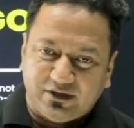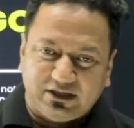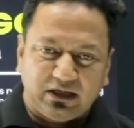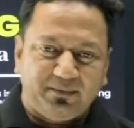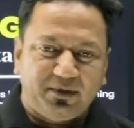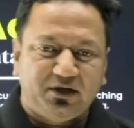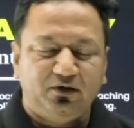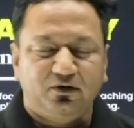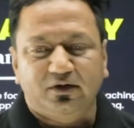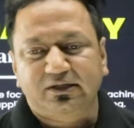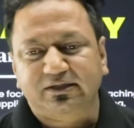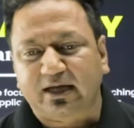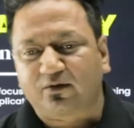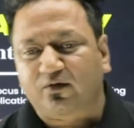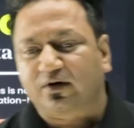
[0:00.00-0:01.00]
Feature number two
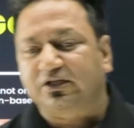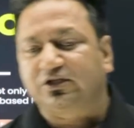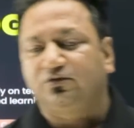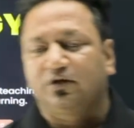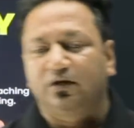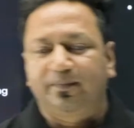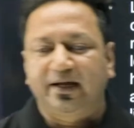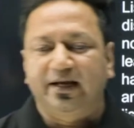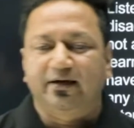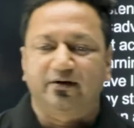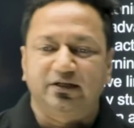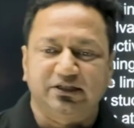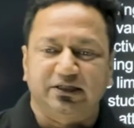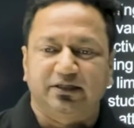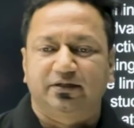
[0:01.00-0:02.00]
is iQuanta's dual
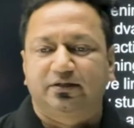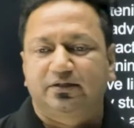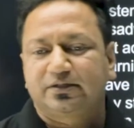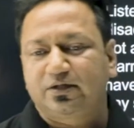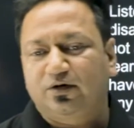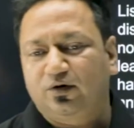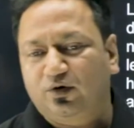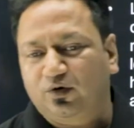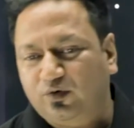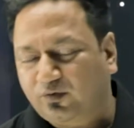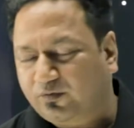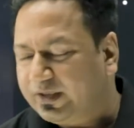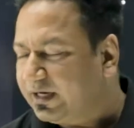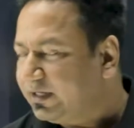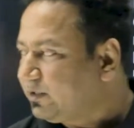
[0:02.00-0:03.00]
pedagogy. So
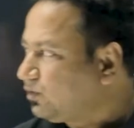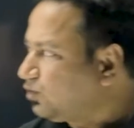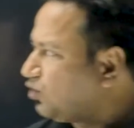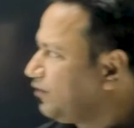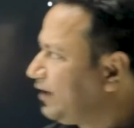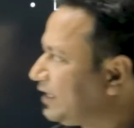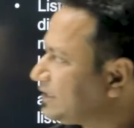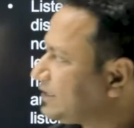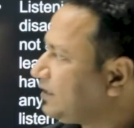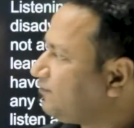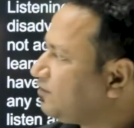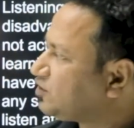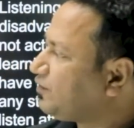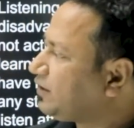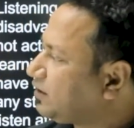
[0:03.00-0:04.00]
there are two ways
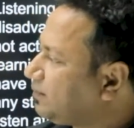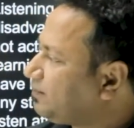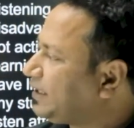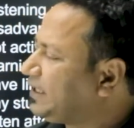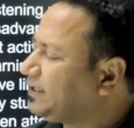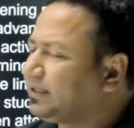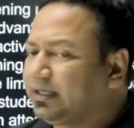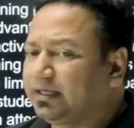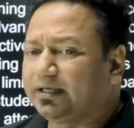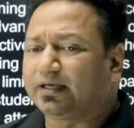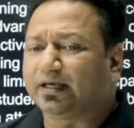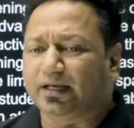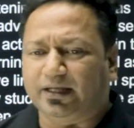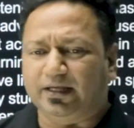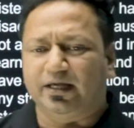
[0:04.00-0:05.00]
in which we complete the
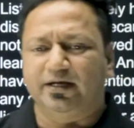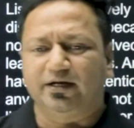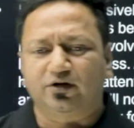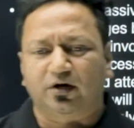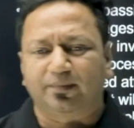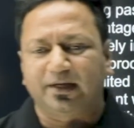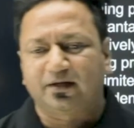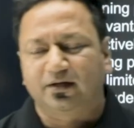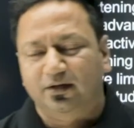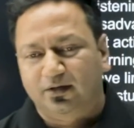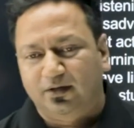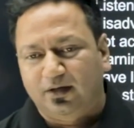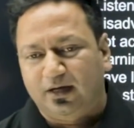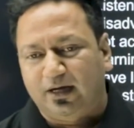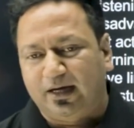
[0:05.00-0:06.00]
any
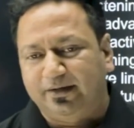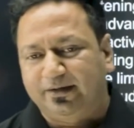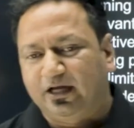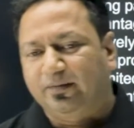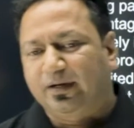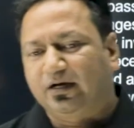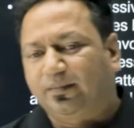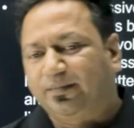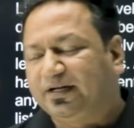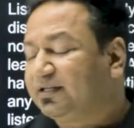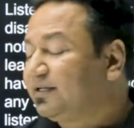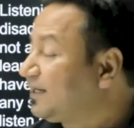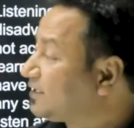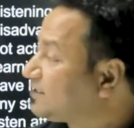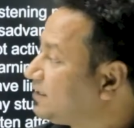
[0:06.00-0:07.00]
topic and thereby complete
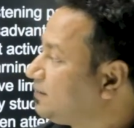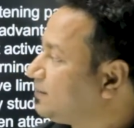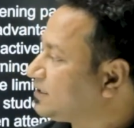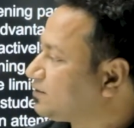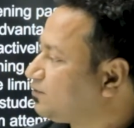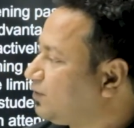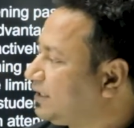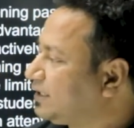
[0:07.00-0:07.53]
the entire syllabus.